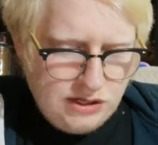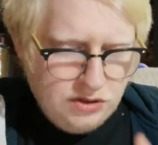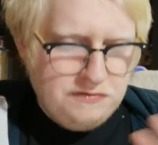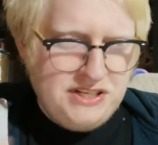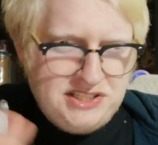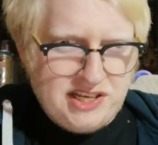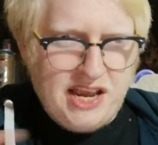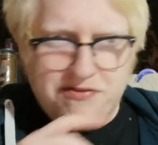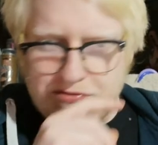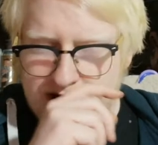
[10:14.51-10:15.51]
lovely
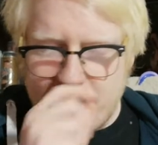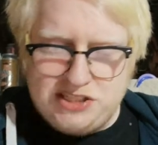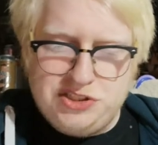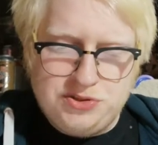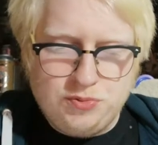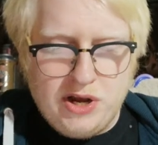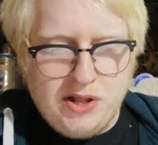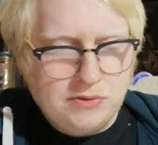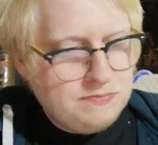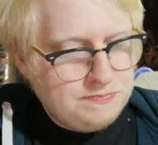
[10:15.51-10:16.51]
savoury edge as
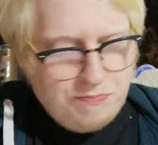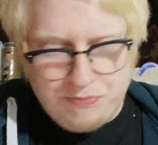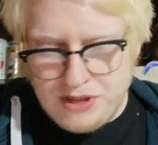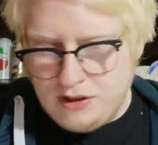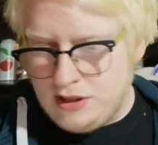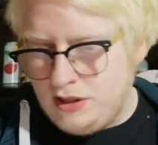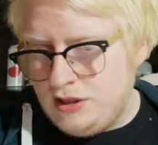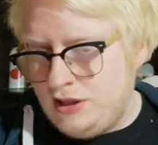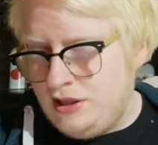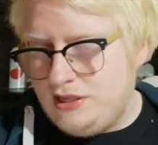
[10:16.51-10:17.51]
well.
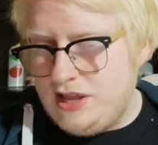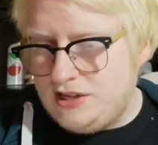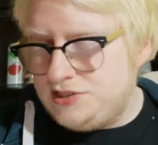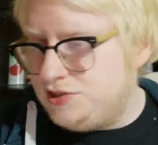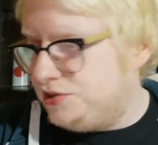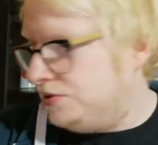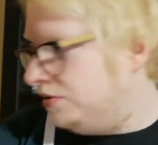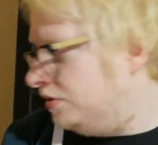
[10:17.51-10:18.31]
That's